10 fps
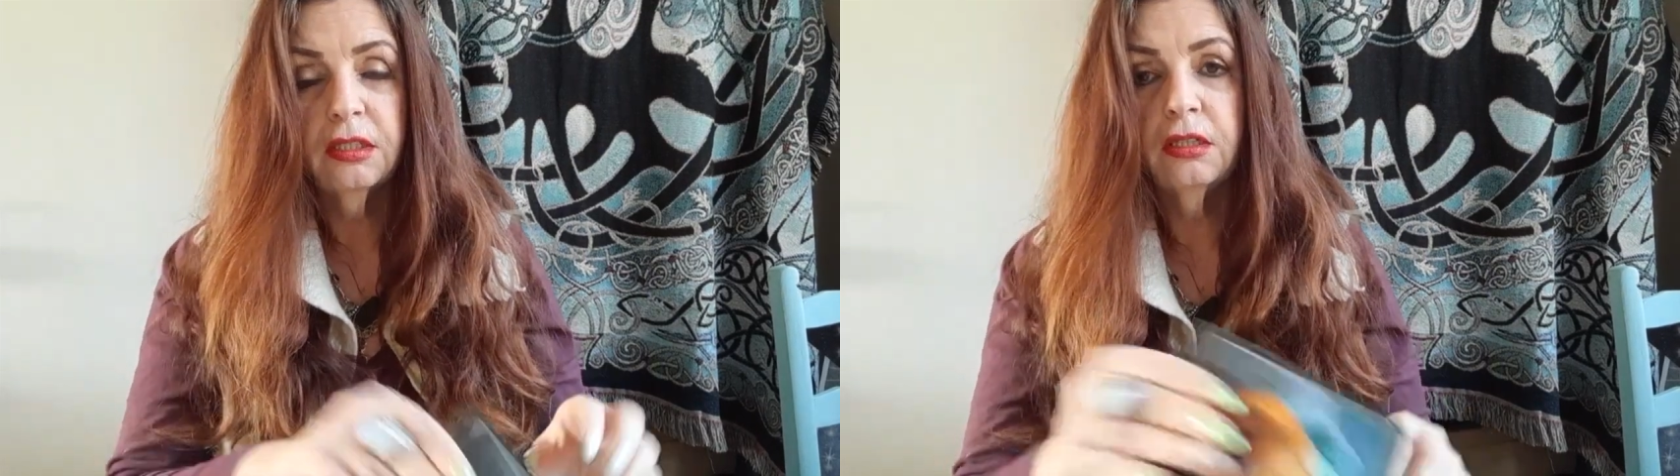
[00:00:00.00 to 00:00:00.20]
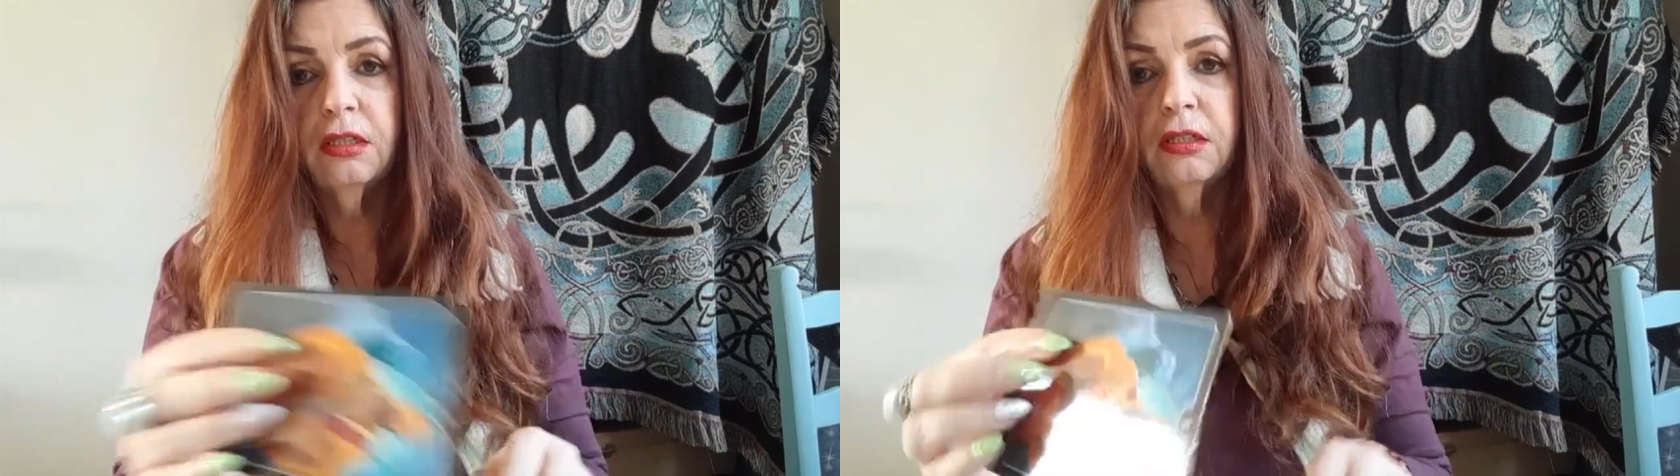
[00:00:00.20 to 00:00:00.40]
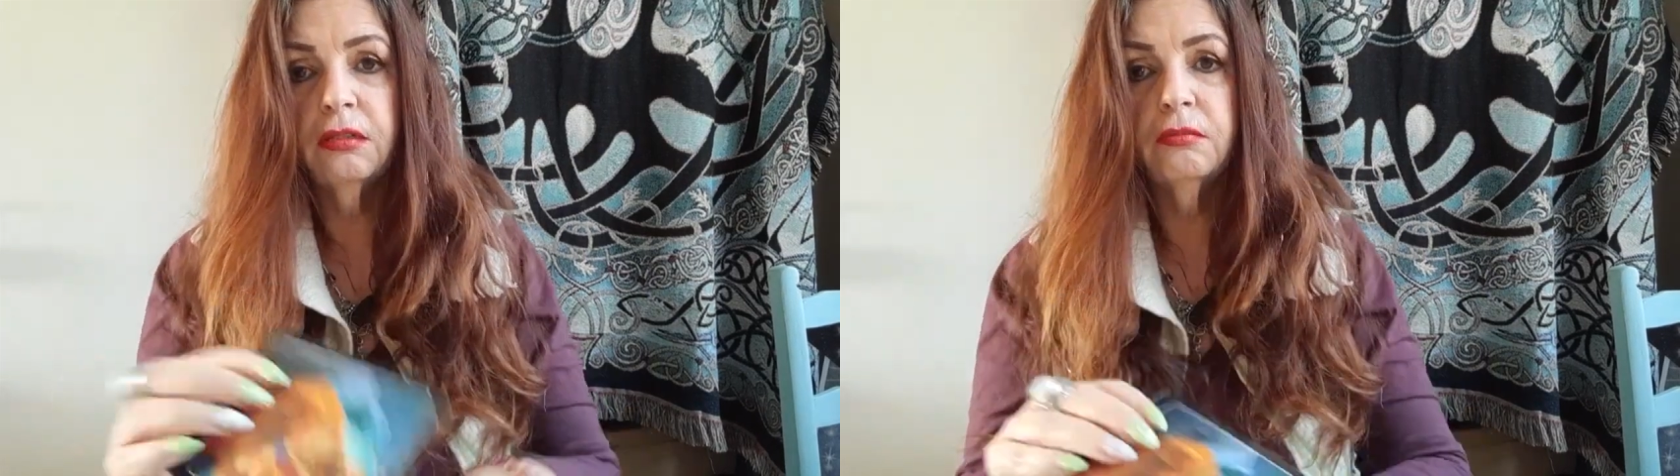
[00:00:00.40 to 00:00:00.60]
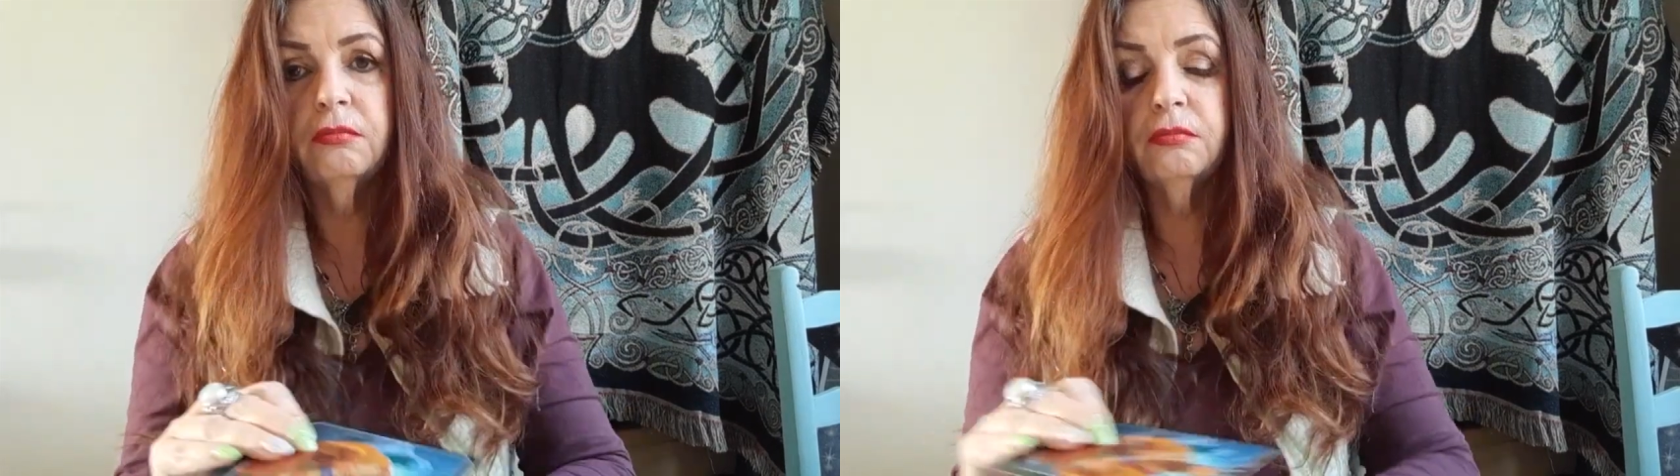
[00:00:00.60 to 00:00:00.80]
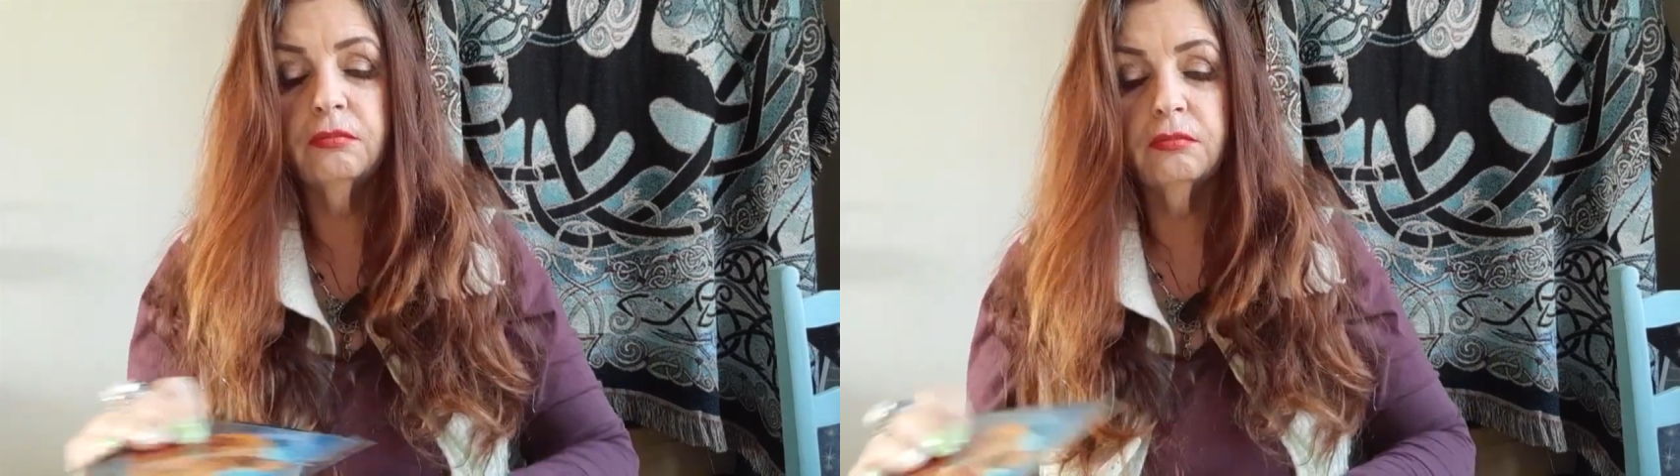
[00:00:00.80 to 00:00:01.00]

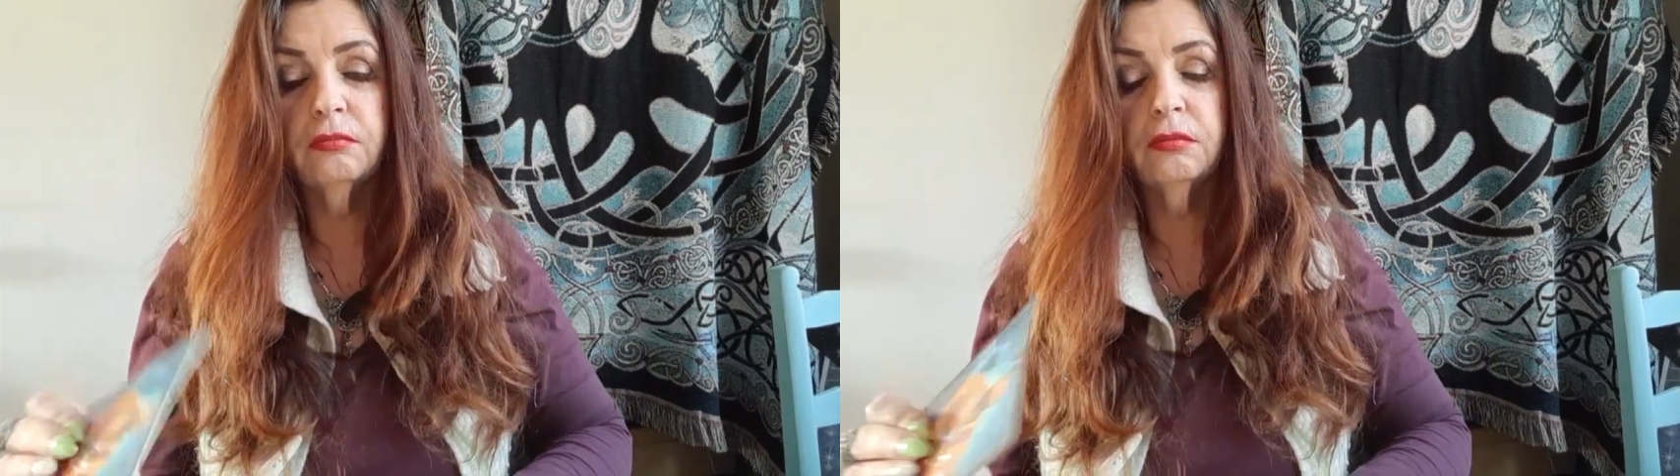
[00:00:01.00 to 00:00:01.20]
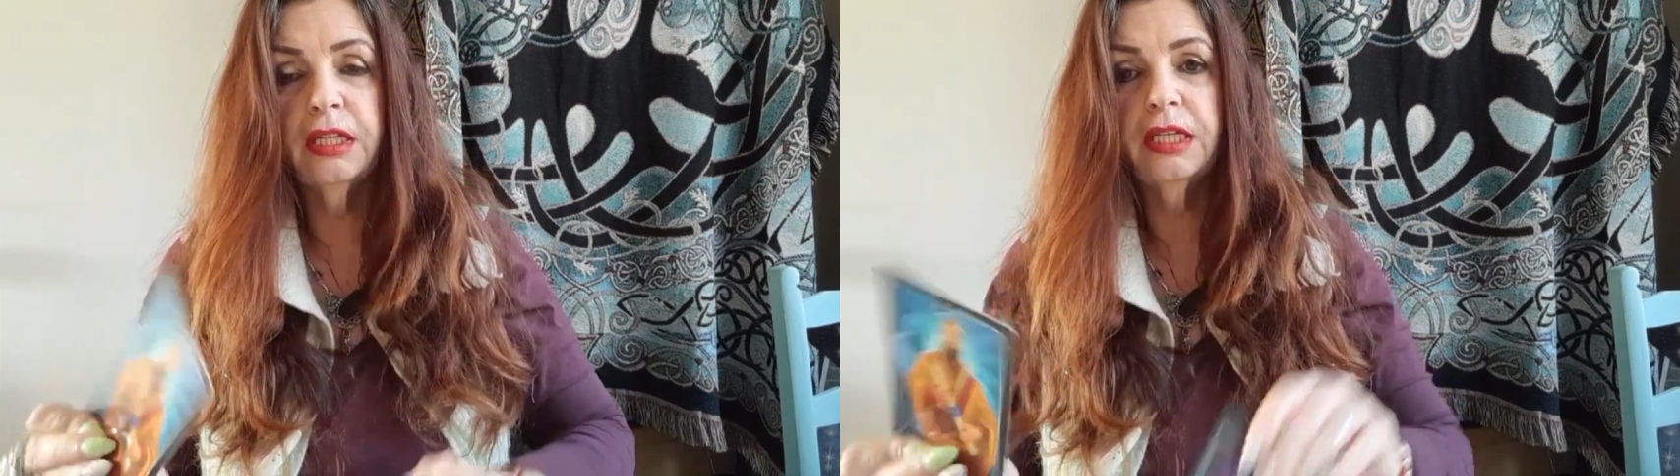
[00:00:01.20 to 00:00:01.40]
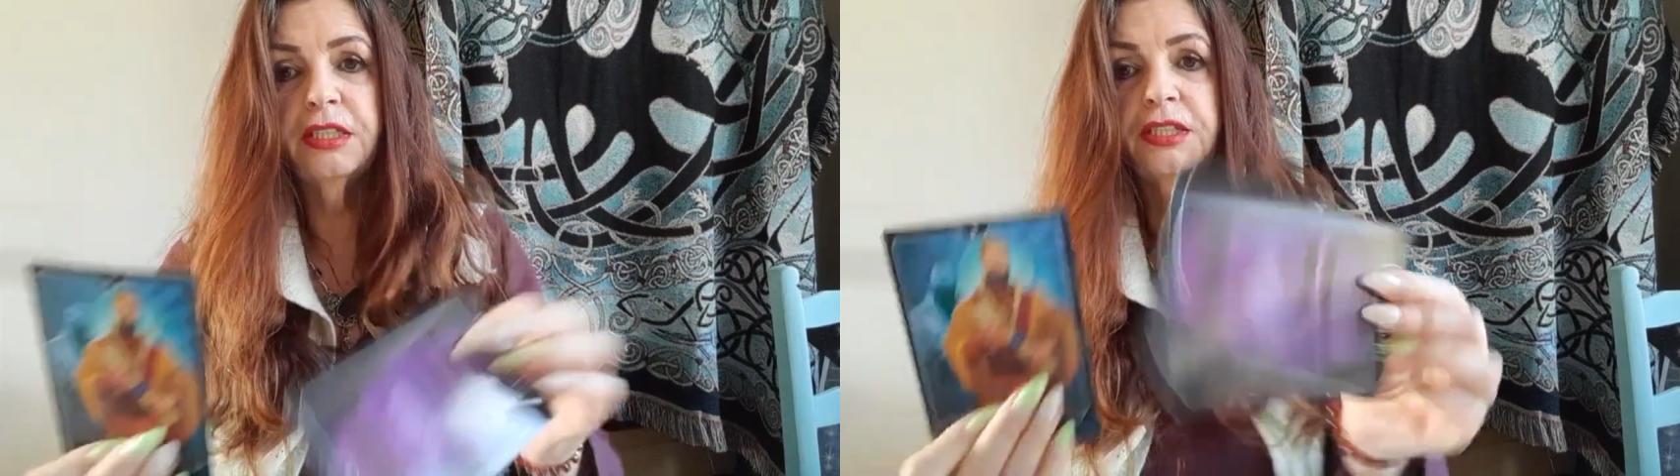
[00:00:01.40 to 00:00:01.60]
um, he